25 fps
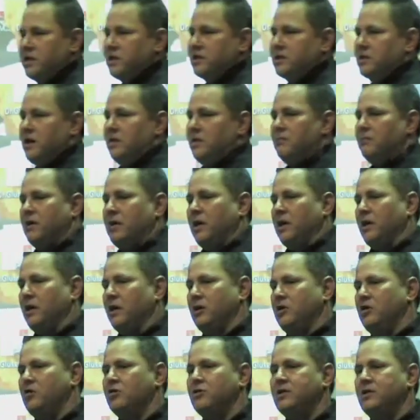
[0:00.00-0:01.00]
something
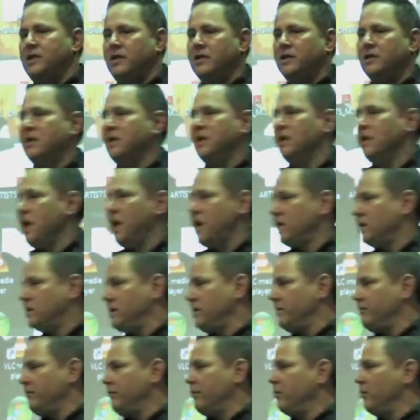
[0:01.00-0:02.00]
and you're
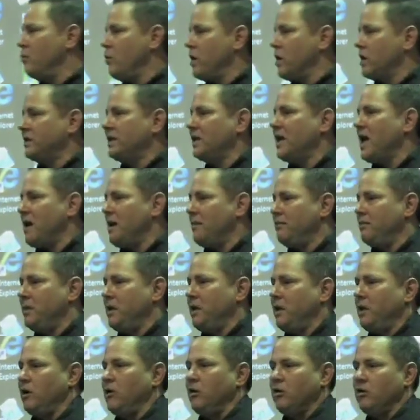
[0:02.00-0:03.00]
disconnecting from what's
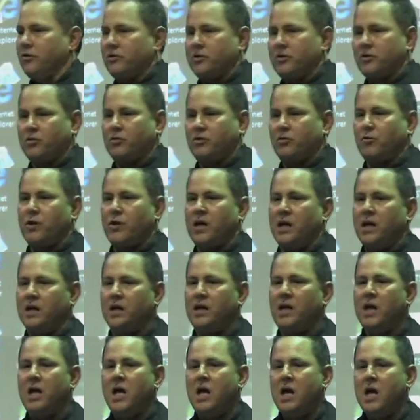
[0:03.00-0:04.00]
happening on the screen,
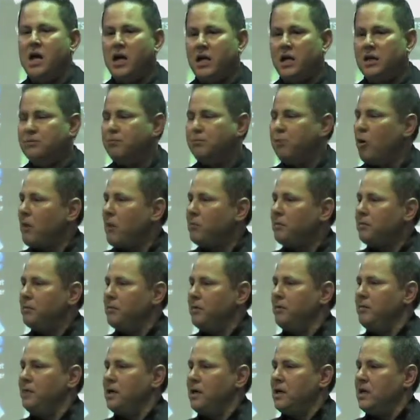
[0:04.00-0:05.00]
it's probably
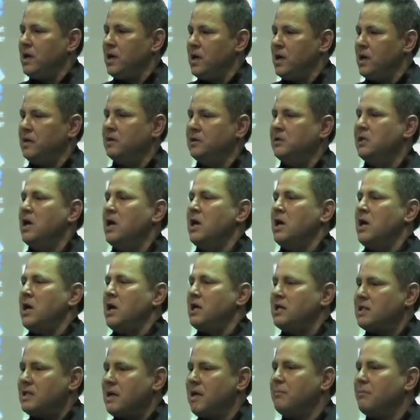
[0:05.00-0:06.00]
because
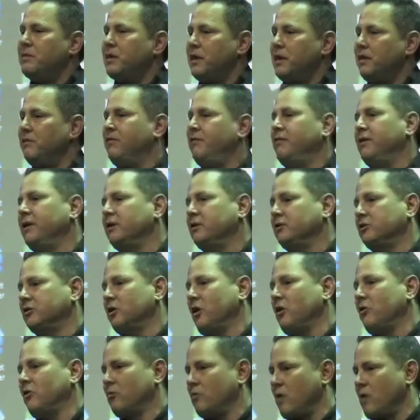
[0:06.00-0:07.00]
something feels
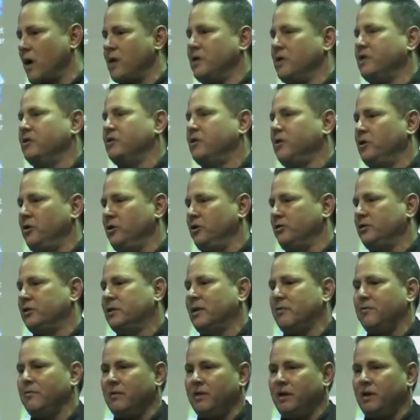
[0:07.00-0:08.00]
not right to you,
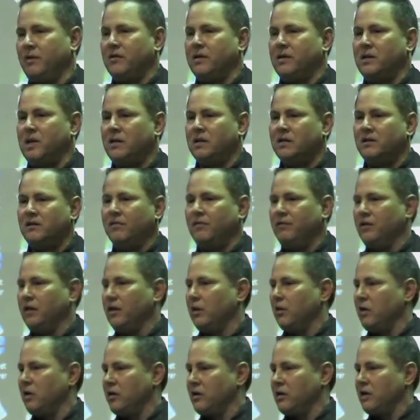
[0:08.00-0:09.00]
something doesn't
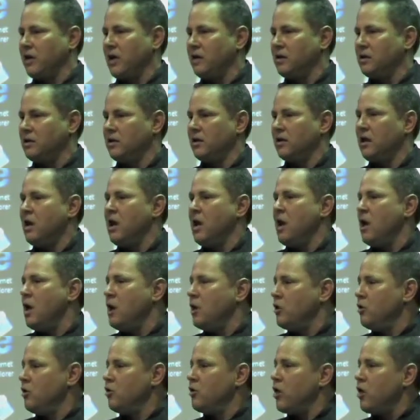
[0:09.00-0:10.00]
feel authentic.
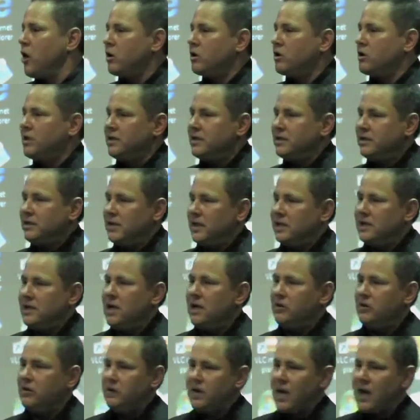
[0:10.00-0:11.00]
You're not going to sit
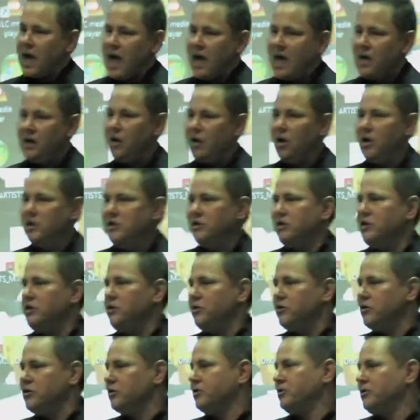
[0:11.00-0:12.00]
down and analyze it, you're
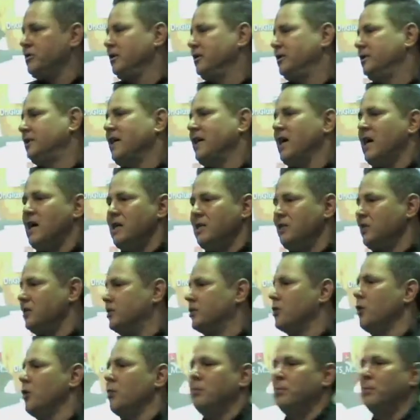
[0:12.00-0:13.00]
just going to say, I just
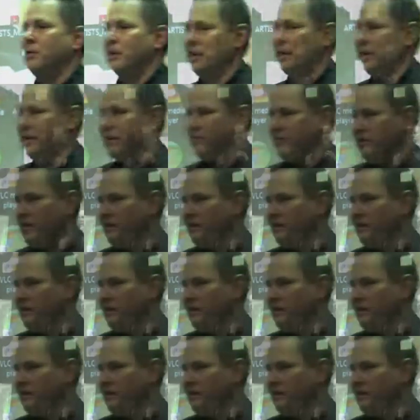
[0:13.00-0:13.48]
don't believe it.